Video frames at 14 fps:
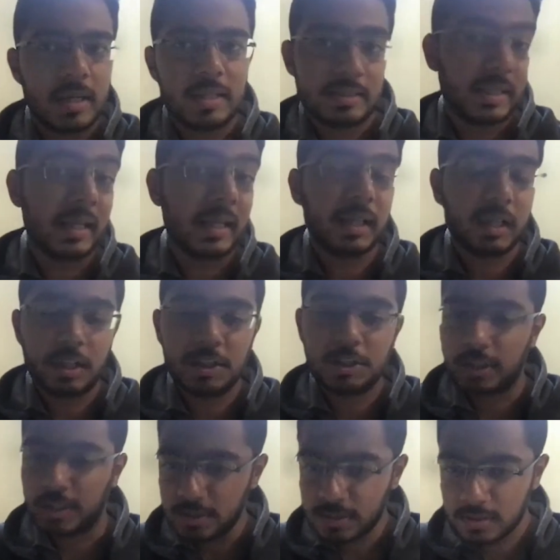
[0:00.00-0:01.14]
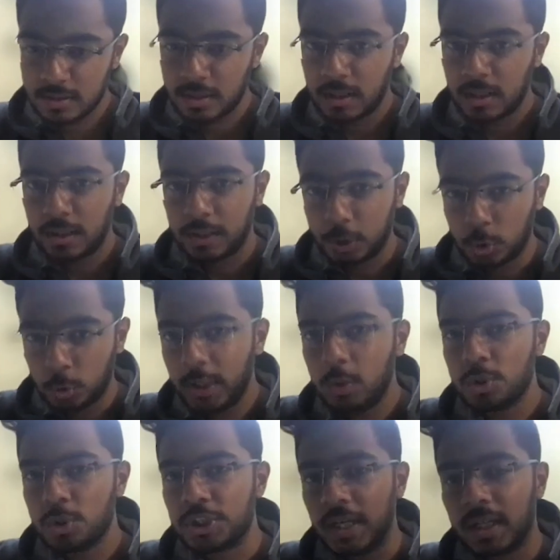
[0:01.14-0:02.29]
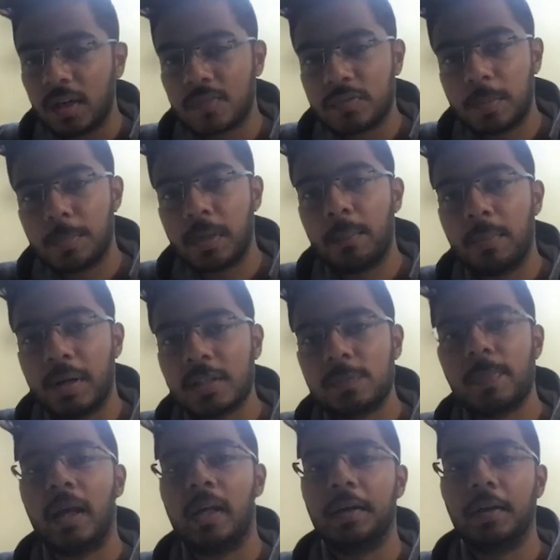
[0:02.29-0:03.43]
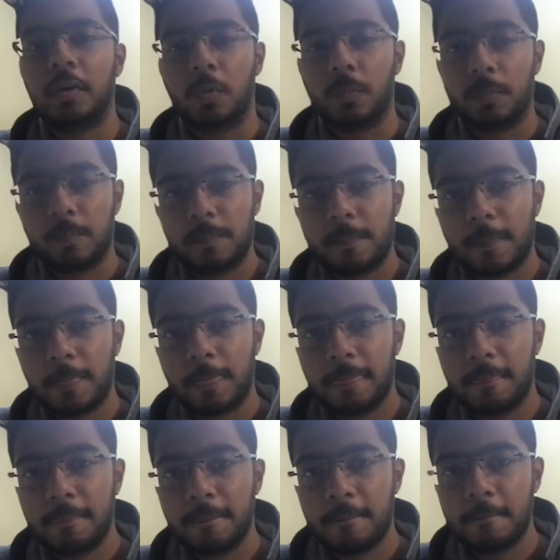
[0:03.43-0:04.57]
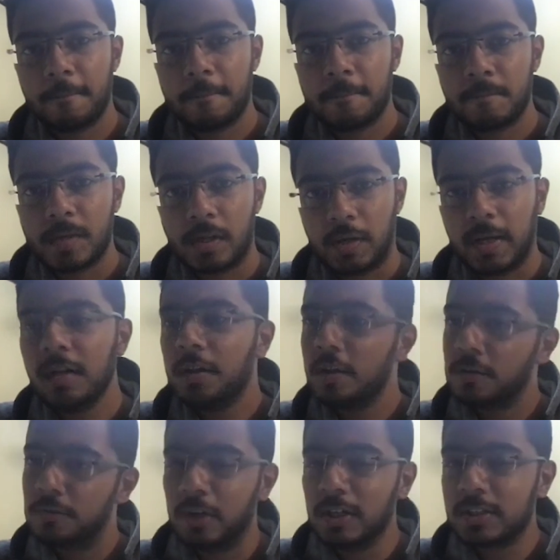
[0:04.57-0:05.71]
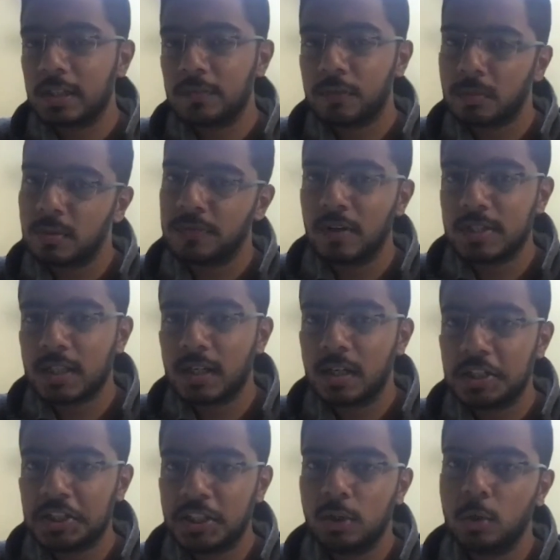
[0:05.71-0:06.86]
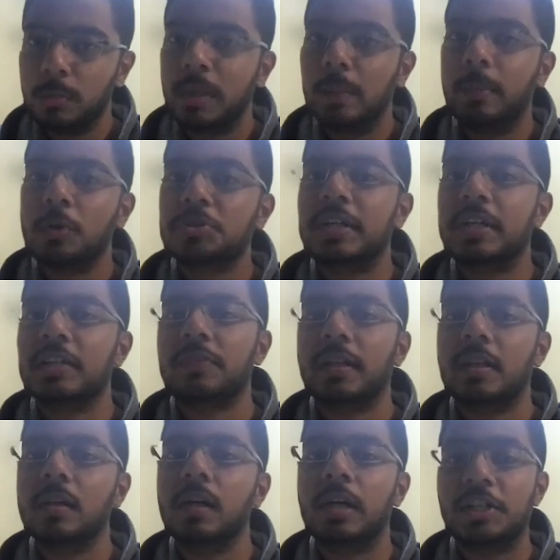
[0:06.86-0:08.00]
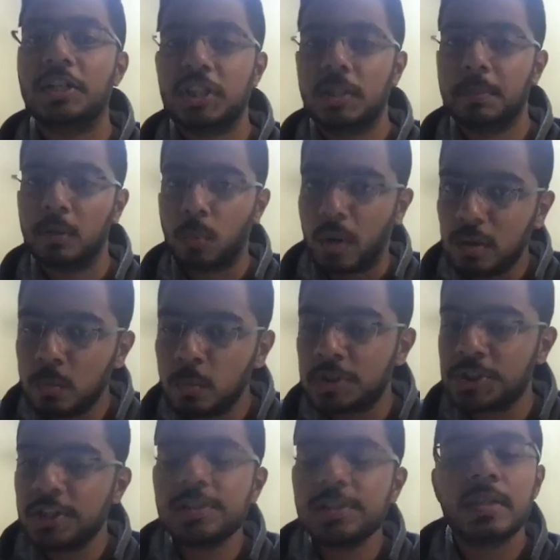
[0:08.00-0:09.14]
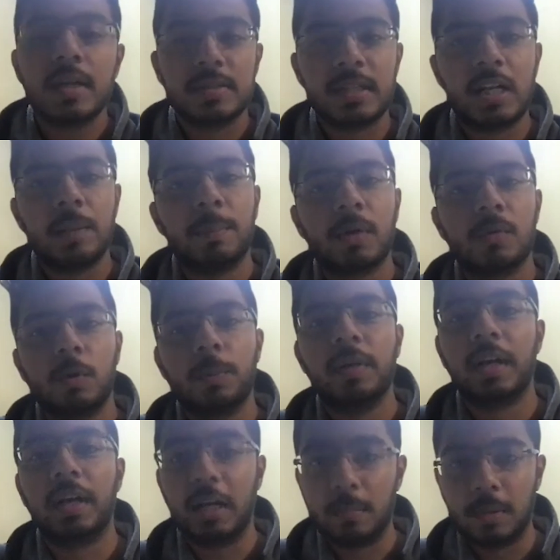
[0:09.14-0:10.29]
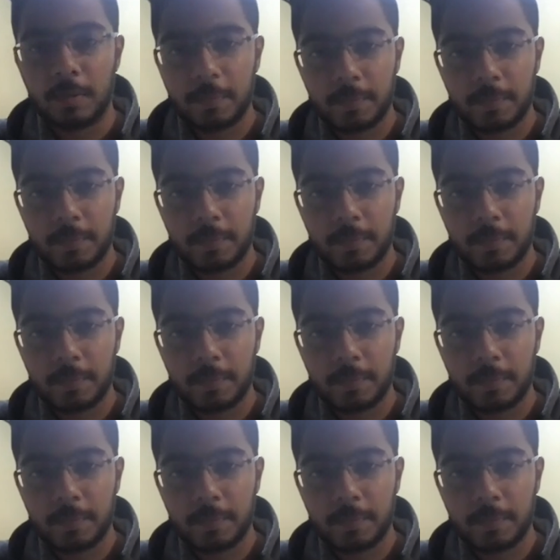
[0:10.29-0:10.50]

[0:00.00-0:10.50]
Second condition is you need to check if the number is palindrome. Right? First, from the first condition, you'll be able to satisfy the condition number 1, which is the number would be readable.